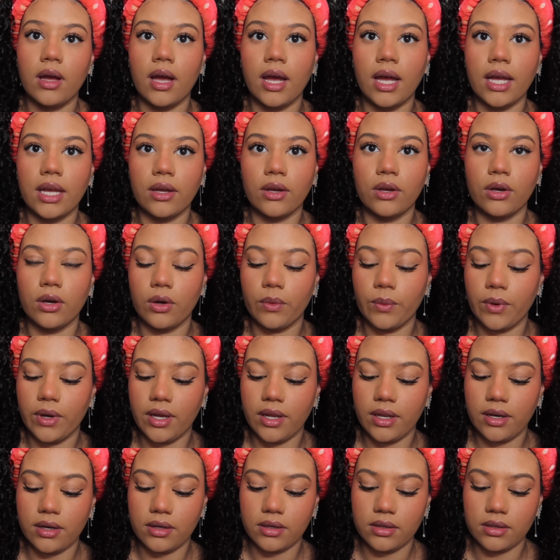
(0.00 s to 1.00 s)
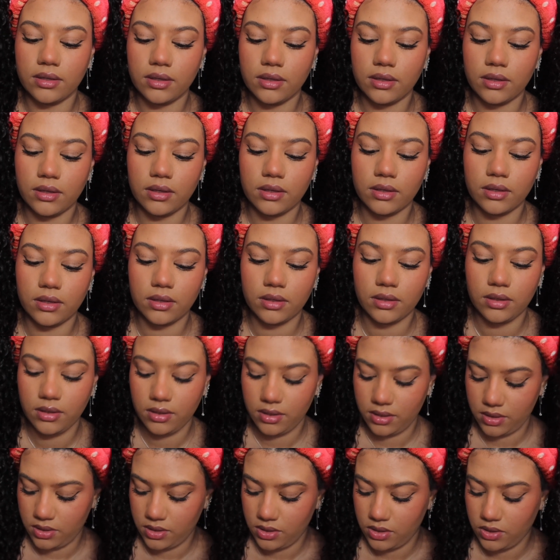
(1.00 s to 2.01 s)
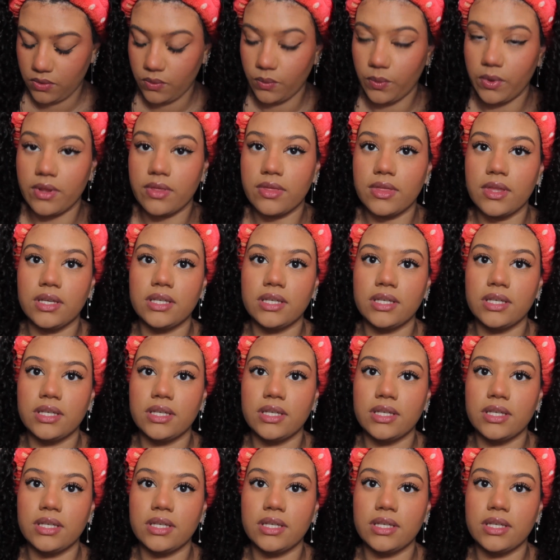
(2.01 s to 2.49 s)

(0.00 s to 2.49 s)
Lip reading: I go in with